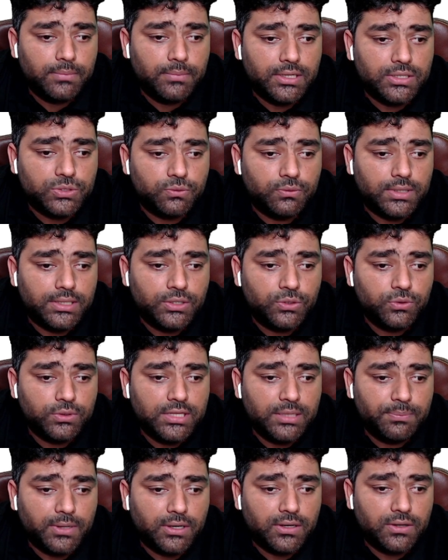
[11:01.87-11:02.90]
plus 1 to
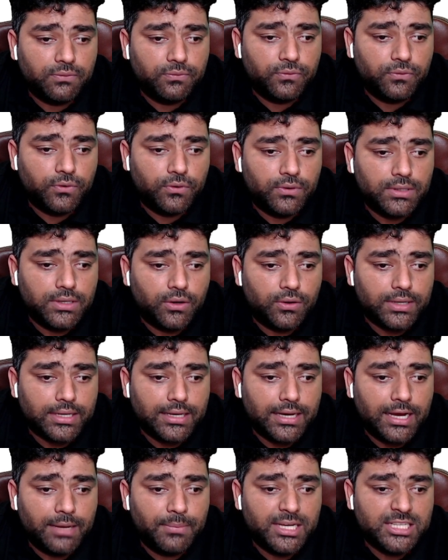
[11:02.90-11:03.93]
the power 4. Okay,
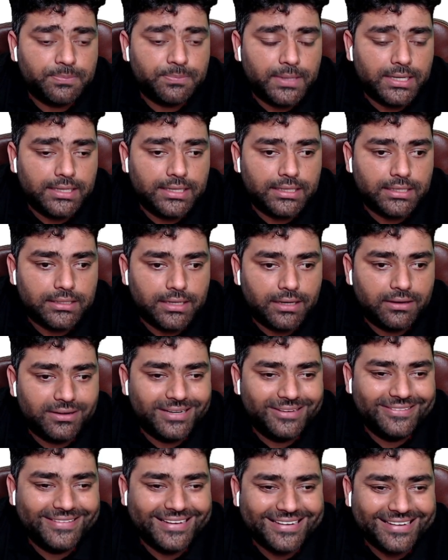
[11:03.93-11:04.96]
I'm expanding it
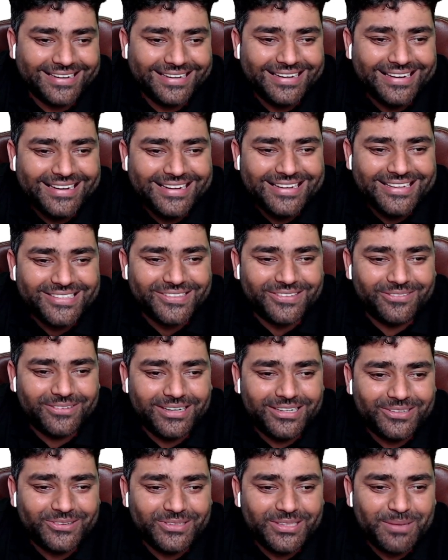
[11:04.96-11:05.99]
everywhere, right? So
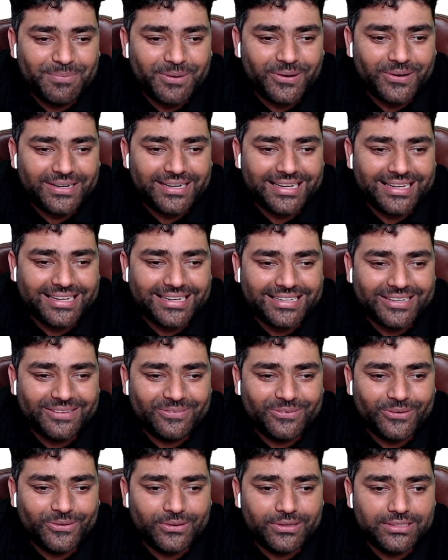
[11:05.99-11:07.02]
1 to the power negative
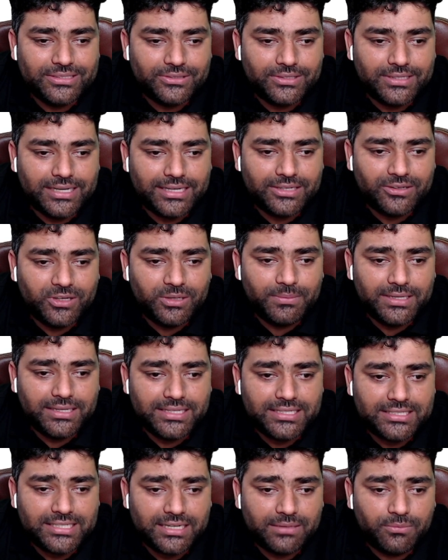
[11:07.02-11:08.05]
4, so that will
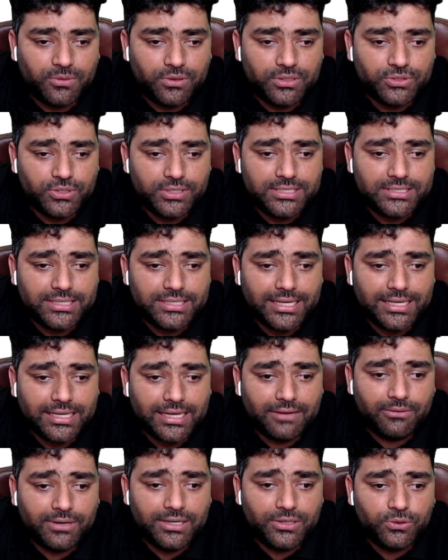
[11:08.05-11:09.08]
understand more. So it's like
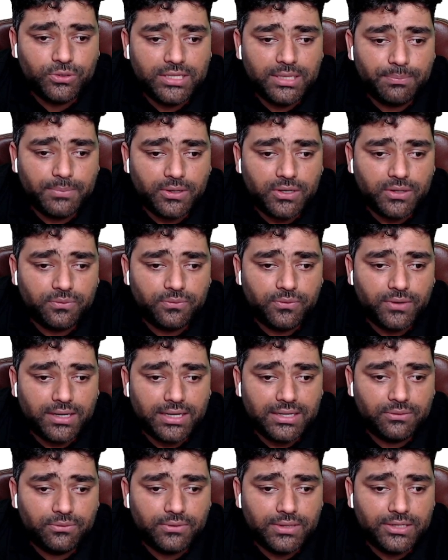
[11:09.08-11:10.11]
1 to the power
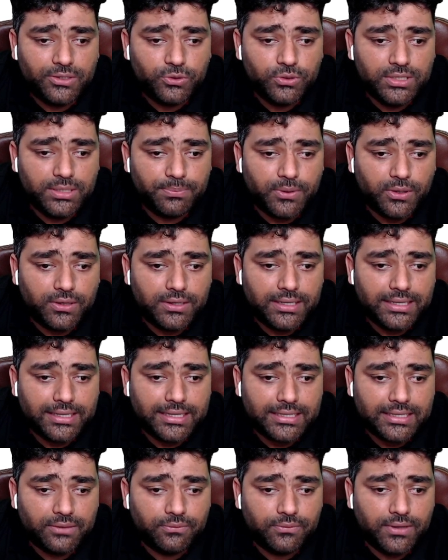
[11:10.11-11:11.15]
5, 1 to the power
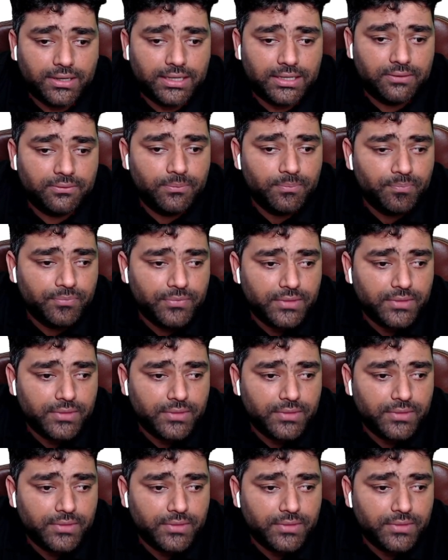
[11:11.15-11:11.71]
negative 5,